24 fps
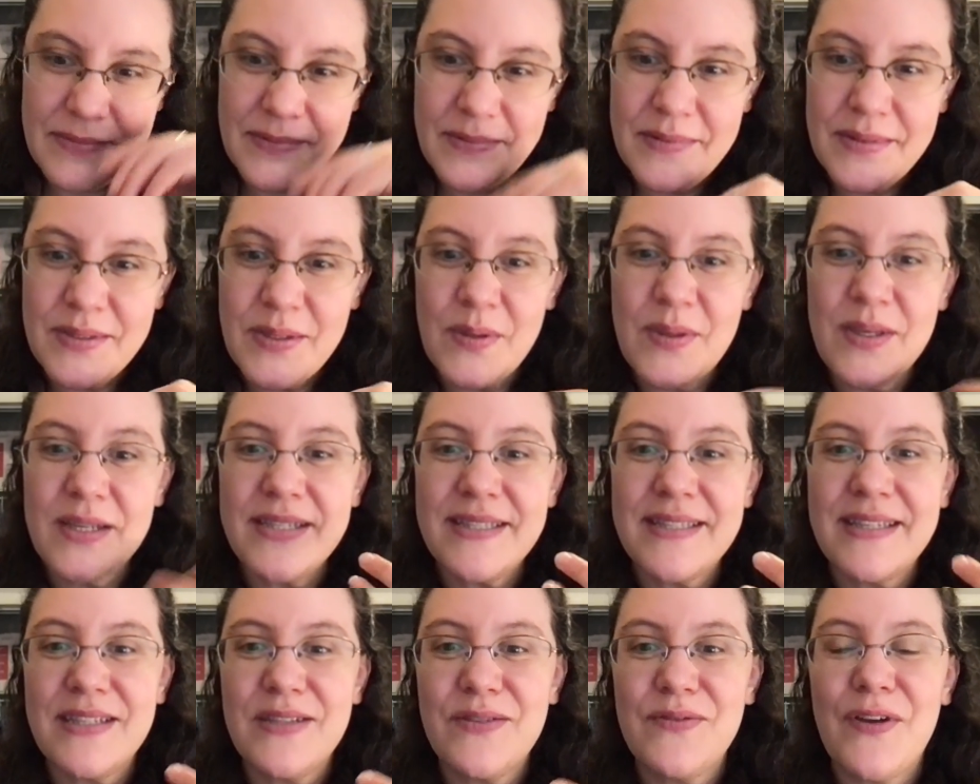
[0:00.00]
So
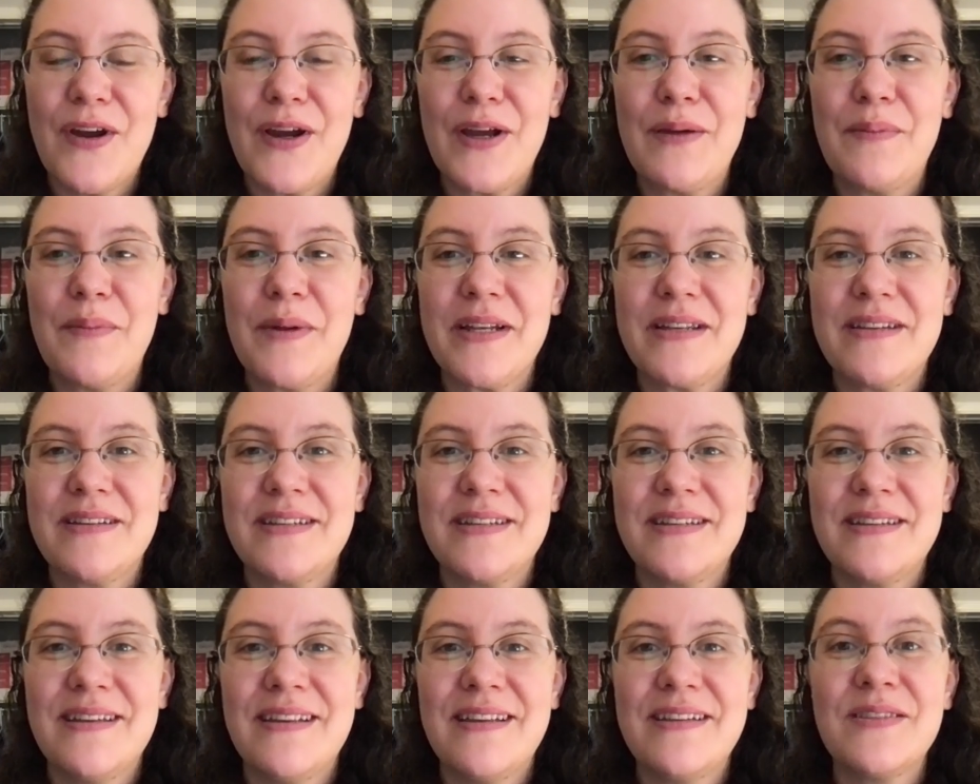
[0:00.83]
this is very
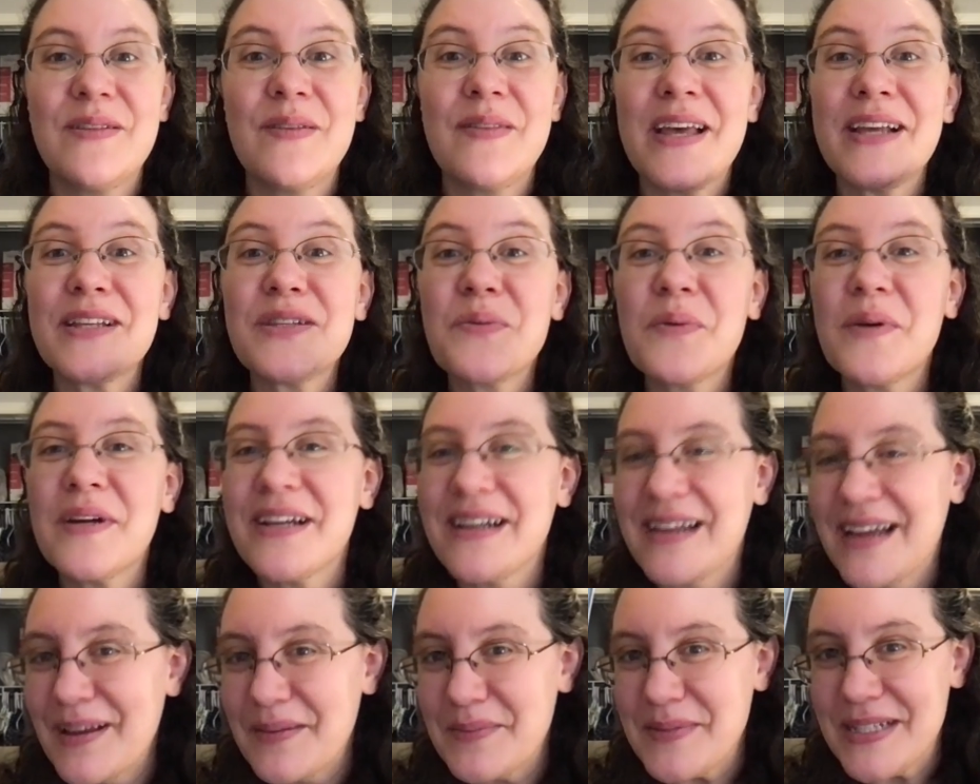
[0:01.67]
much, so that's where
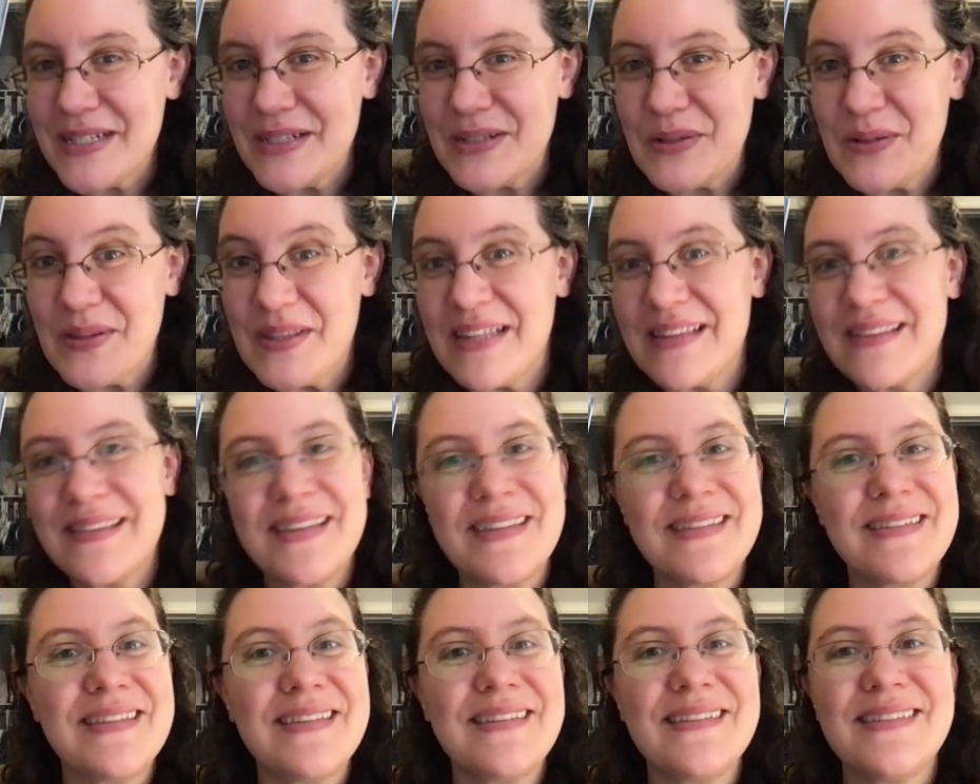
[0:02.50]
it comes into that
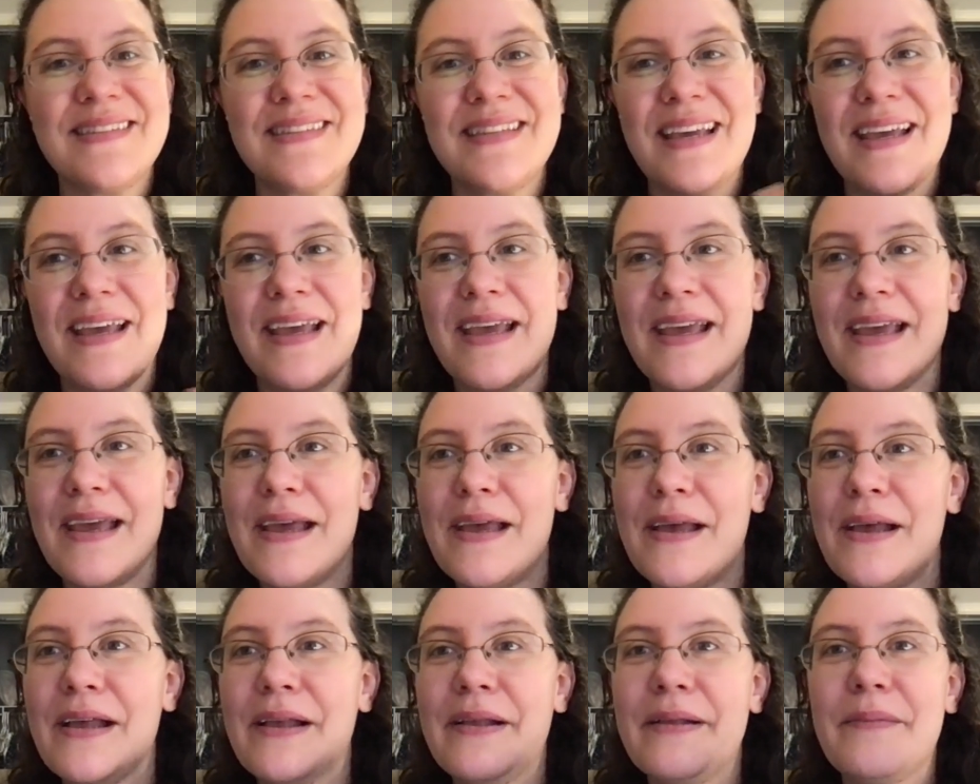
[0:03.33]
this is
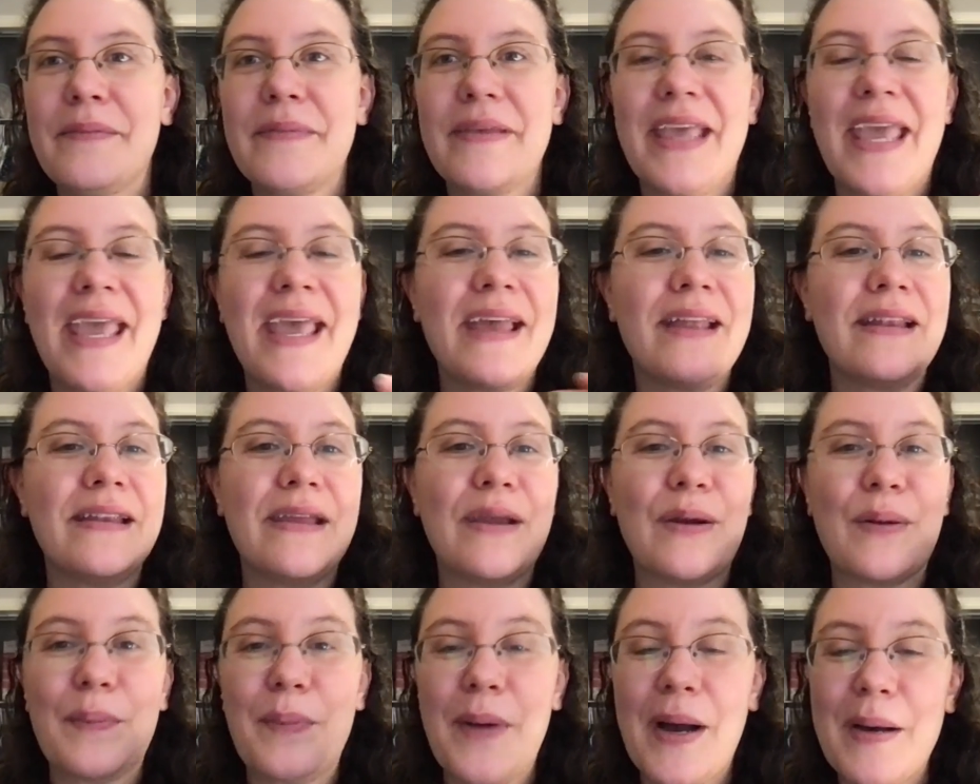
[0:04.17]

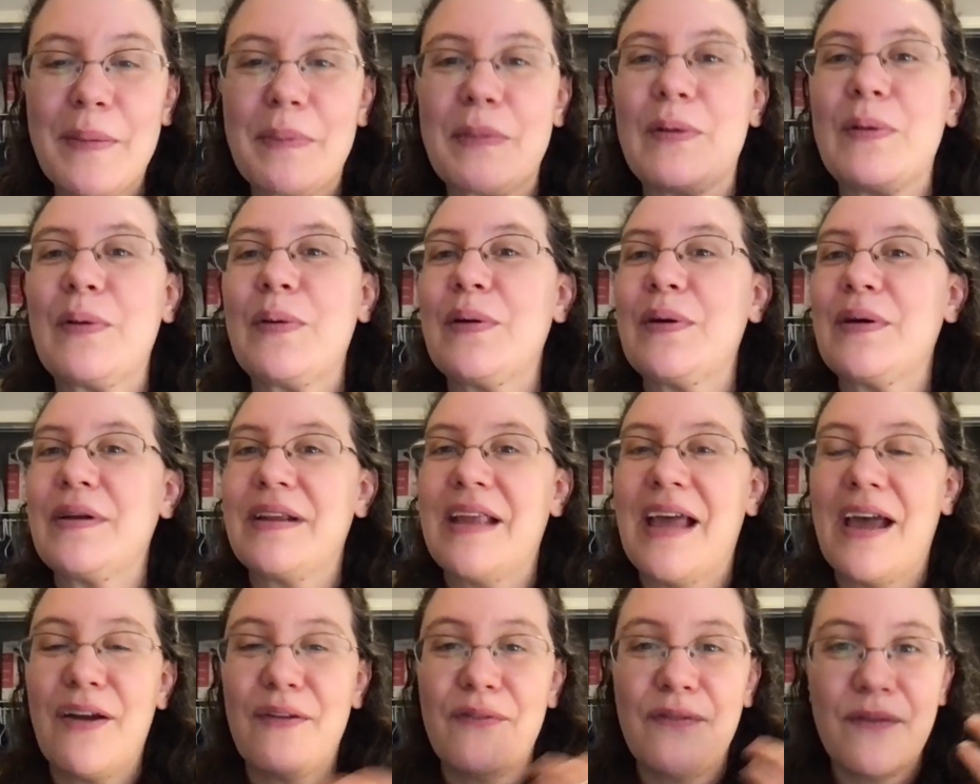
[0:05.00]
candy or popcorn,
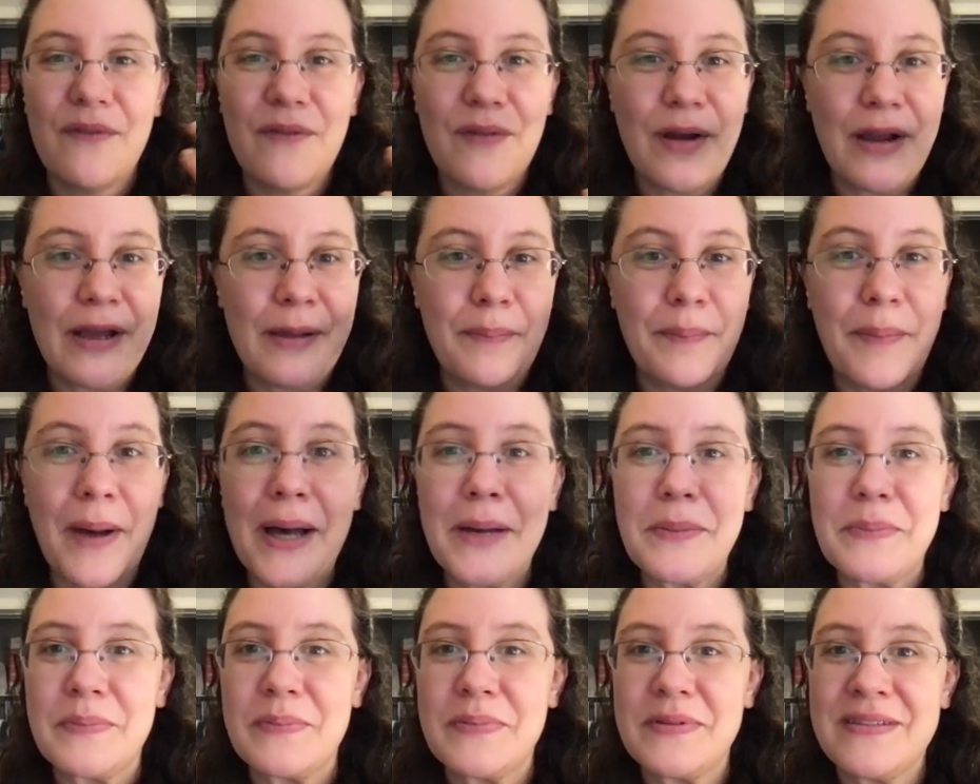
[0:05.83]
how, a
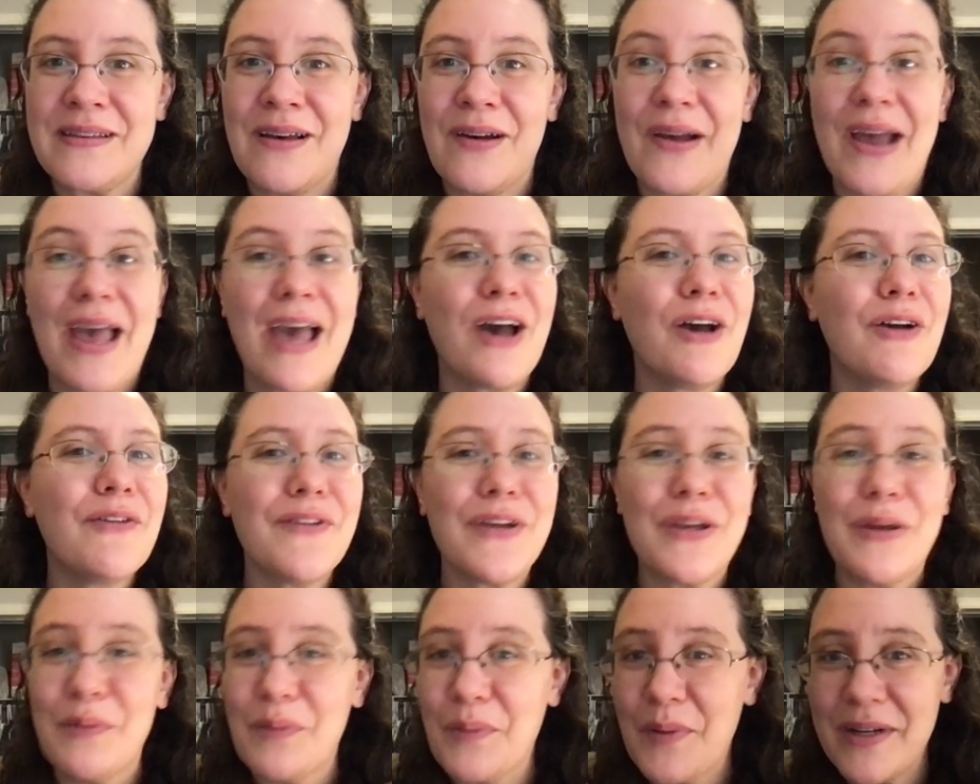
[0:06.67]
pop song, however
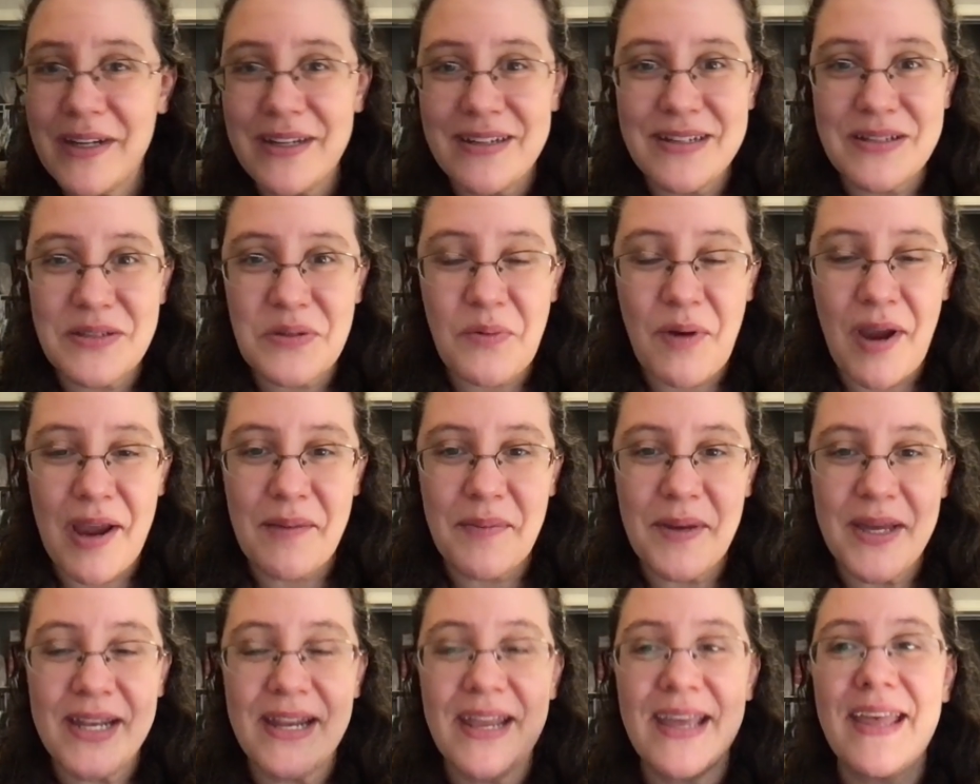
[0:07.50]
you want to describe
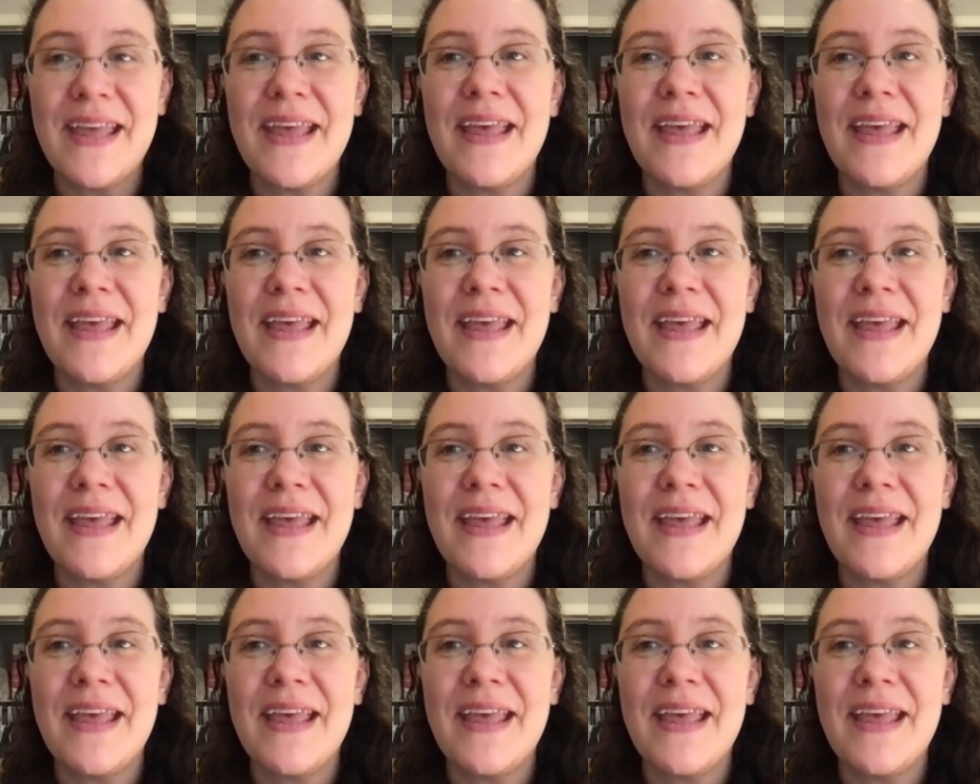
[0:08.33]
it.